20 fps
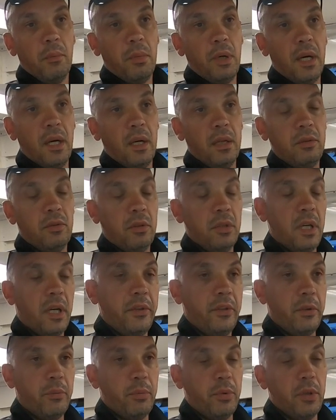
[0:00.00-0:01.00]
But on
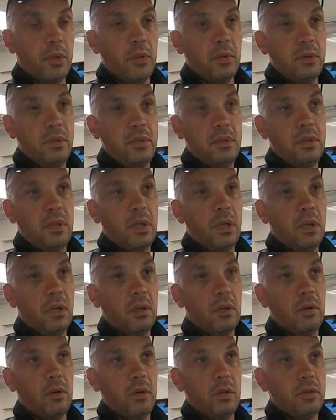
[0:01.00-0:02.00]
other boat,
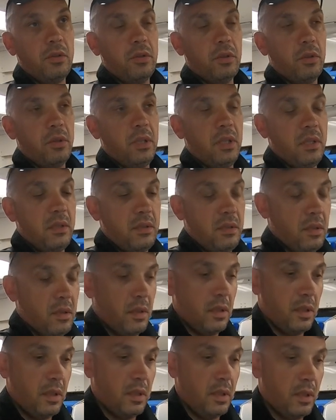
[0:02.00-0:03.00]
also this
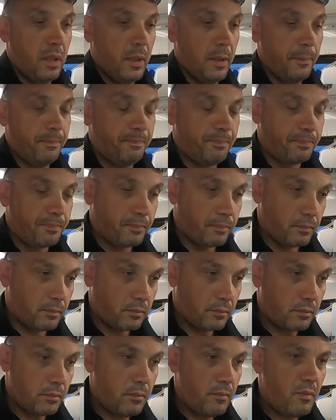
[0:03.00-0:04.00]
it
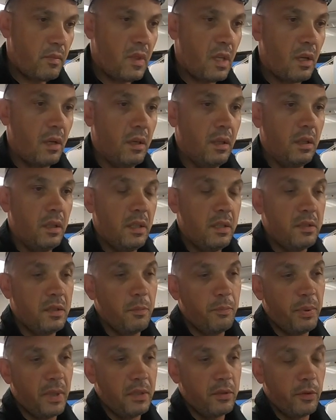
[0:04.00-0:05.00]

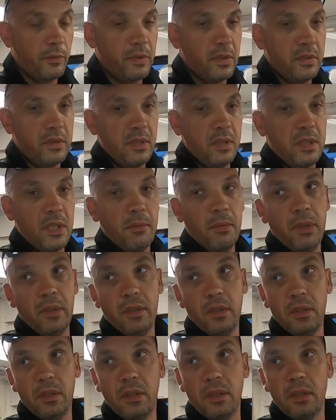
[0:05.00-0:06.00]
depends of the system
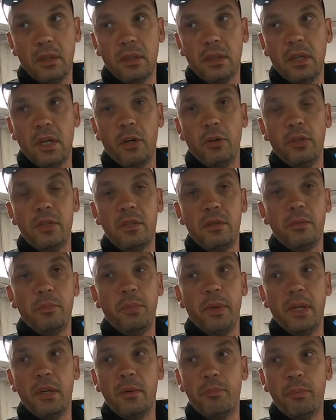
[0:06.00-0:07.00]
and how it's
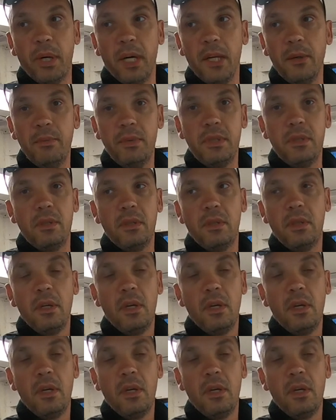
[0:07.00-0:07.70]
big pipes.